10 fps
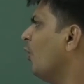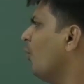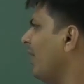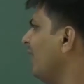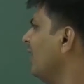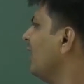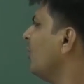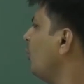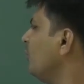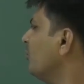Well,
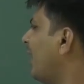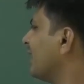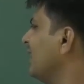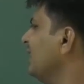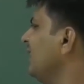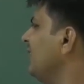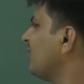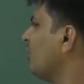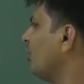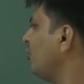who's marking the
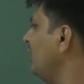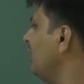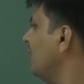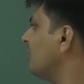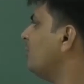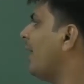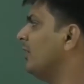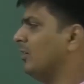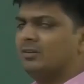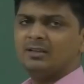score sheet? It's
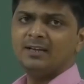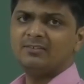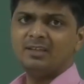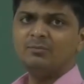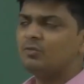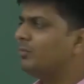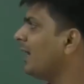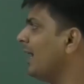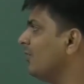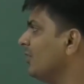Byron. It seems to be
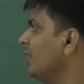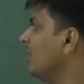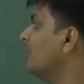right.